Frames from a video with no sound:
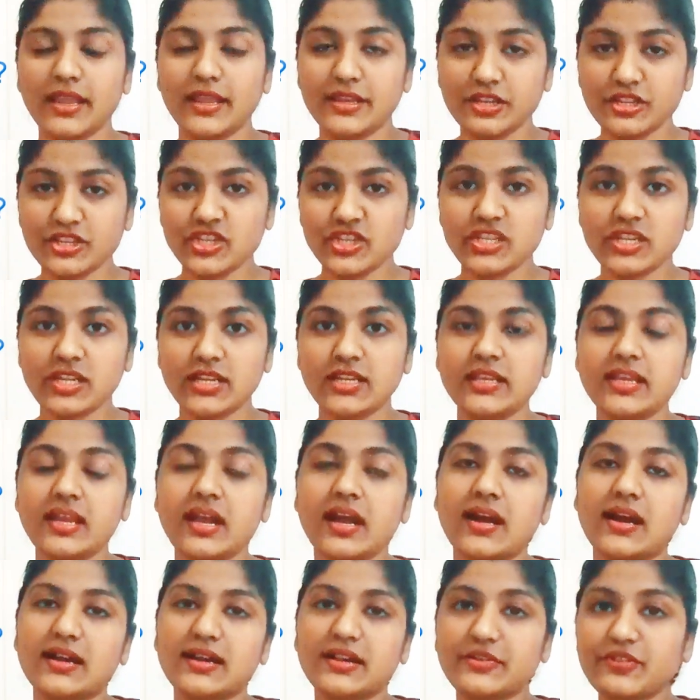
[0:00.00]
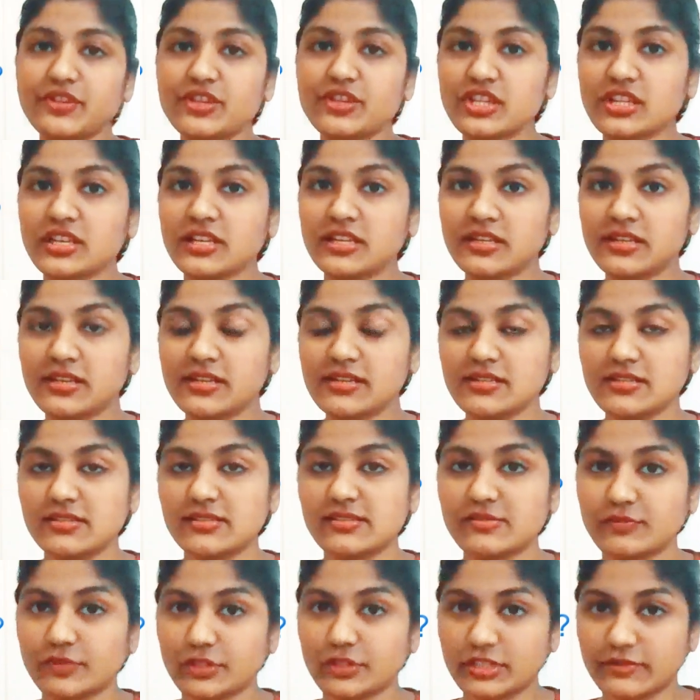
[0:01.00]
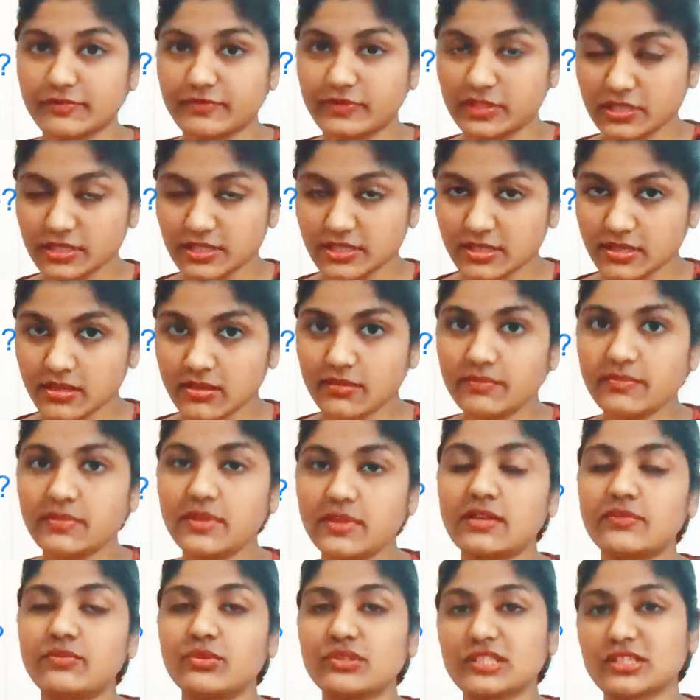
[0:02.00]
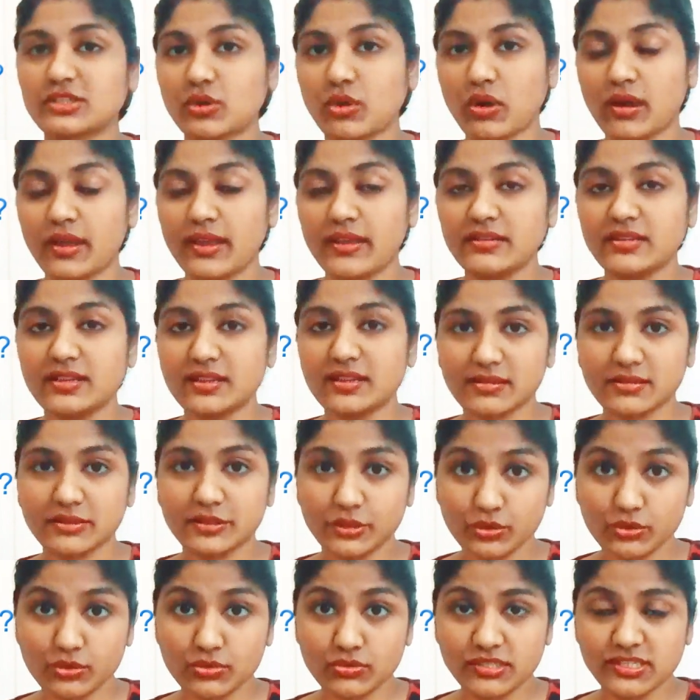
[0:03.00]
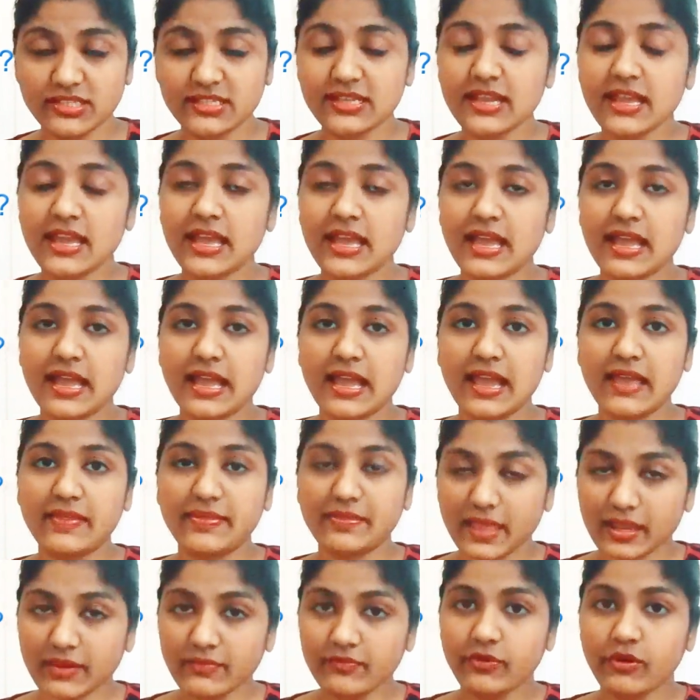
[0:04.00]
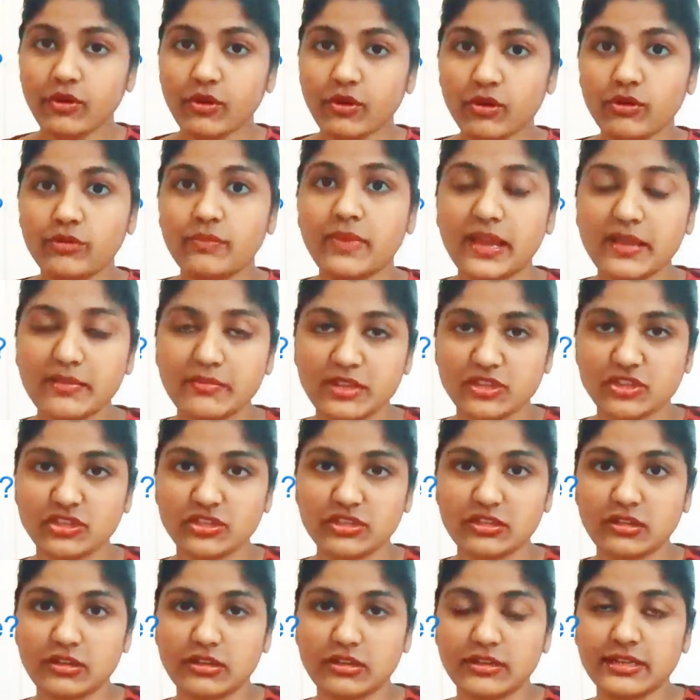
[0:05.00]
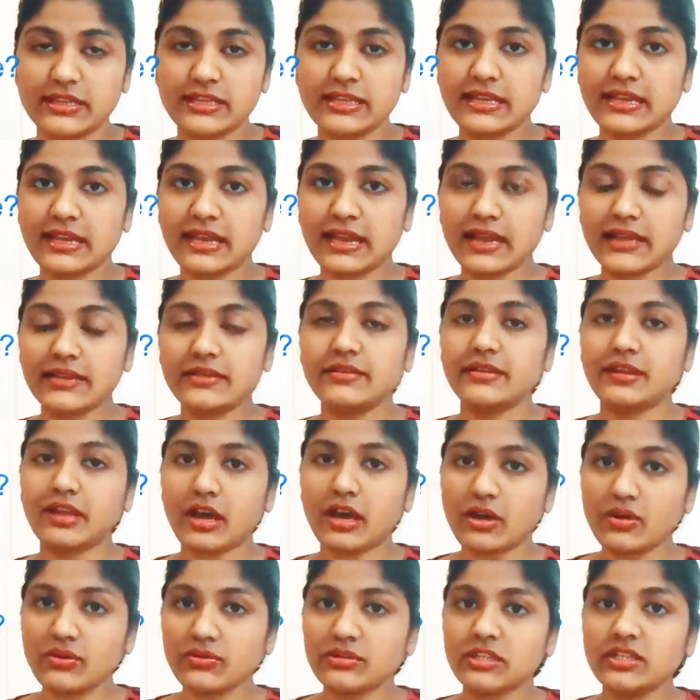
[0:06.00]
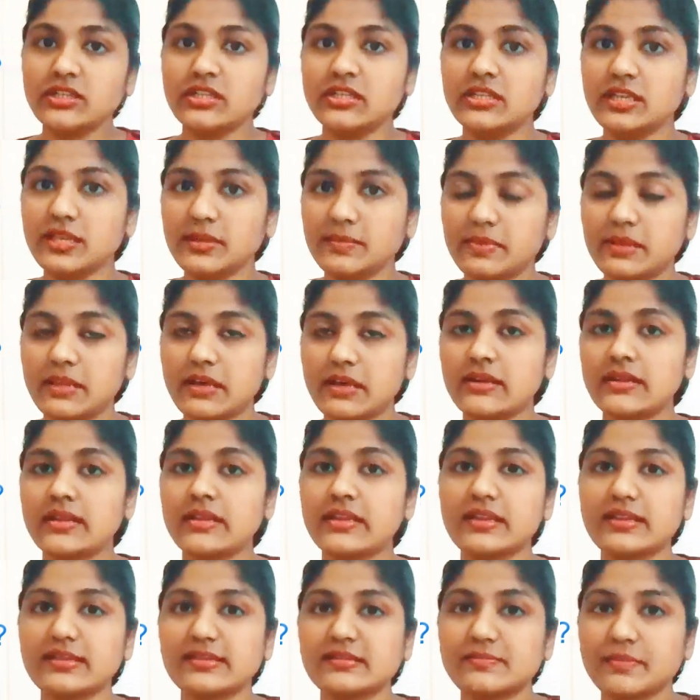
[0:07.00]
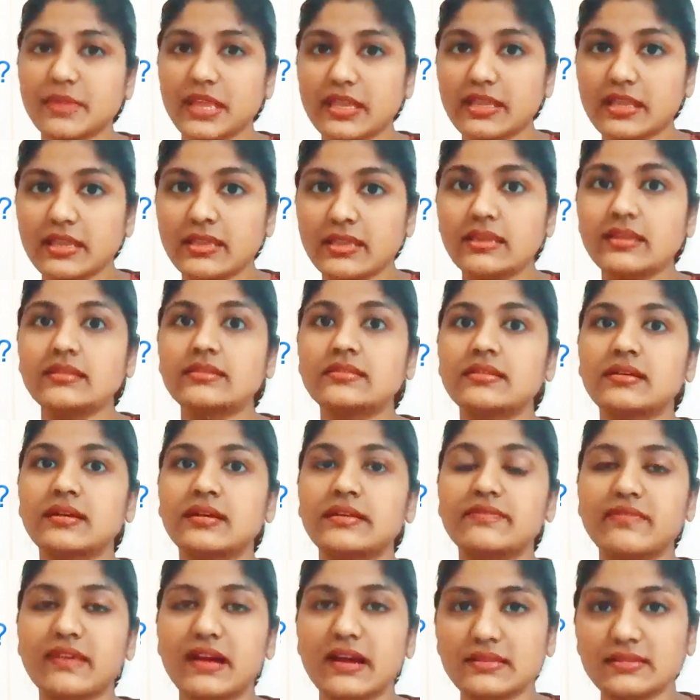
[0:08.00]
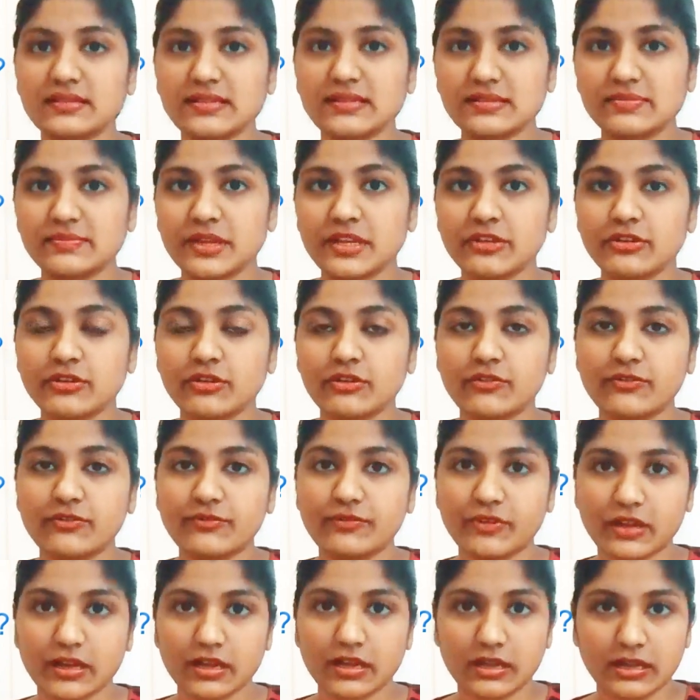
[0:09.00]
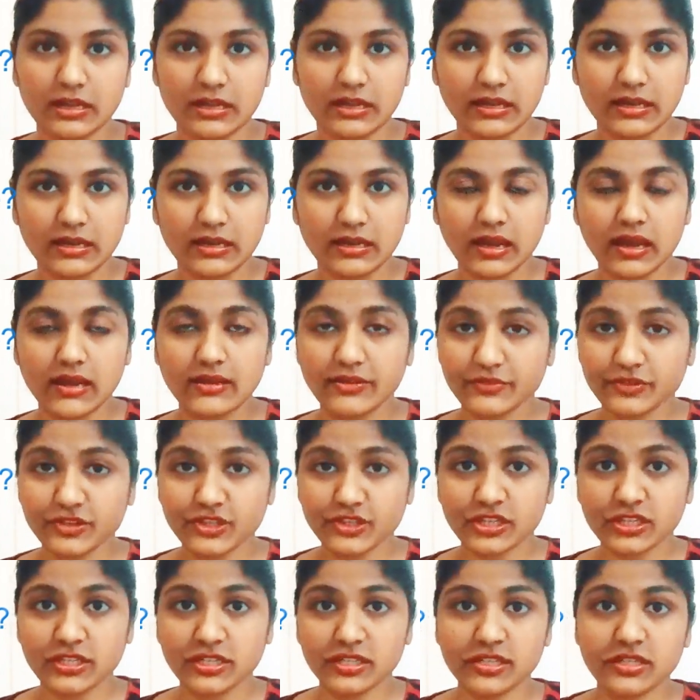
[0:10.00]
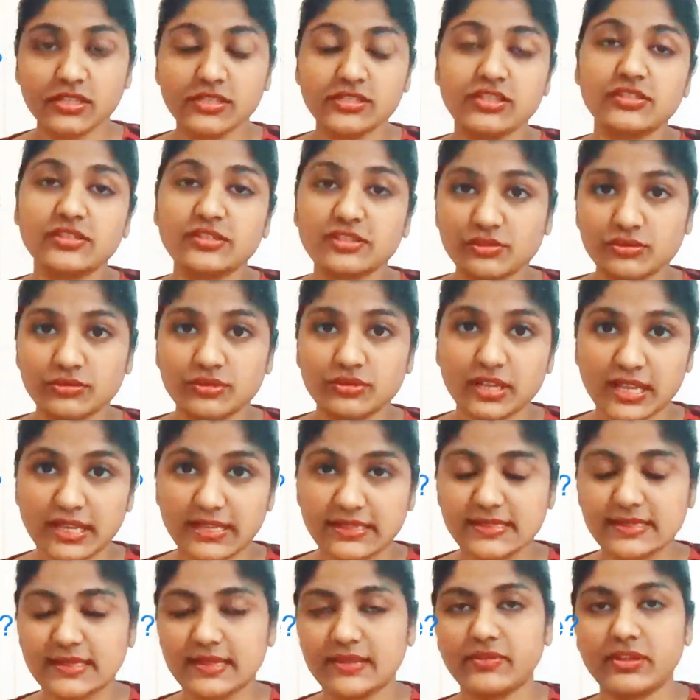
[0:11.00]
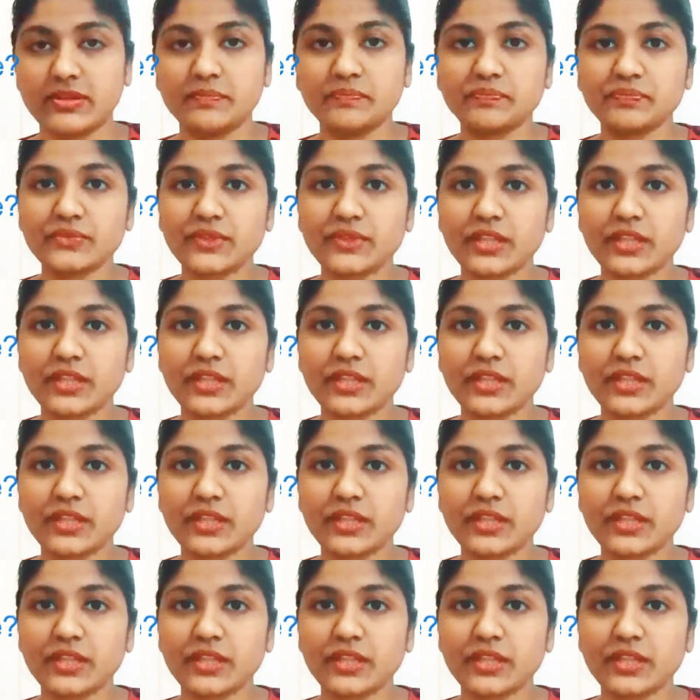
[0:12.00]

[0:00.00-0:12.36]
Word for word: Initially, artificial intelligence was the first term that was coined and used, and then followed by machine learning. And now the deep learning is making the advancement of uh, artificial intelligence to the next level.